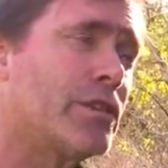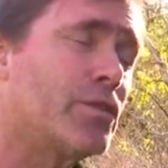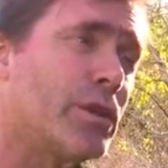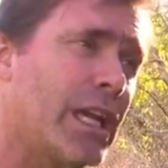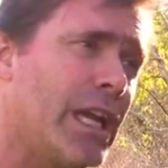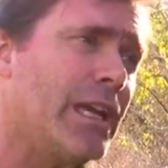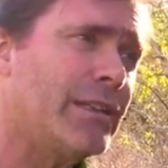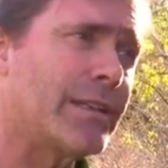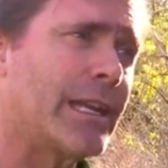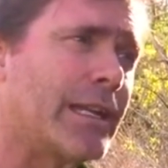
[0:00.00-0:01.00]
So
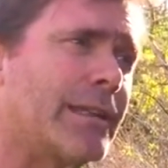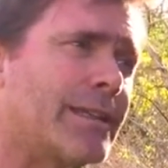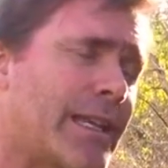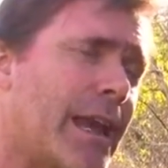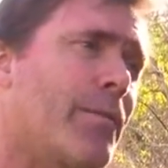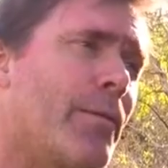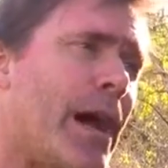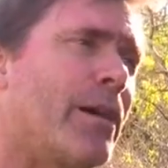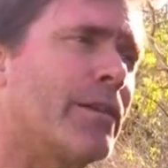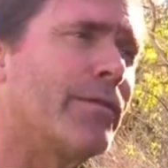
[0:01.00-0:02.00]
kids need the same
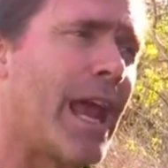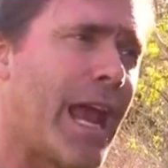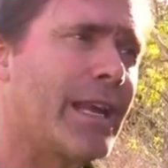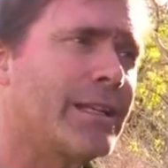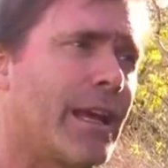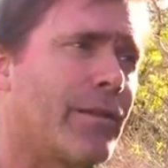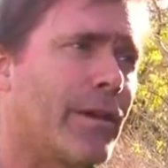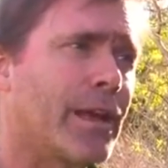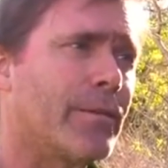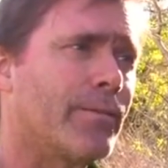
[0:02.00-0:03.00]
amount of
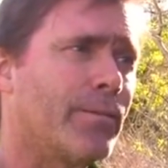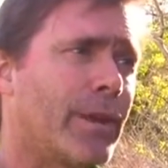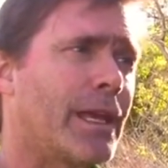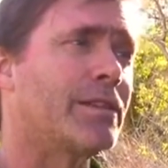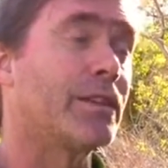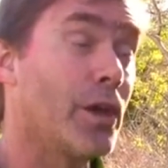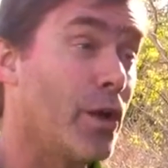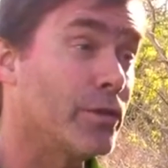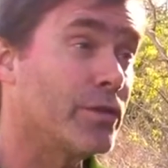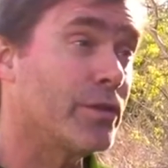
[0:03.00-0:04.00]
antivenom as
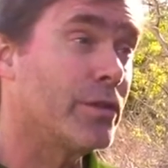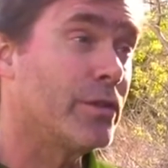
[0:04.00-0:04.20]
adults.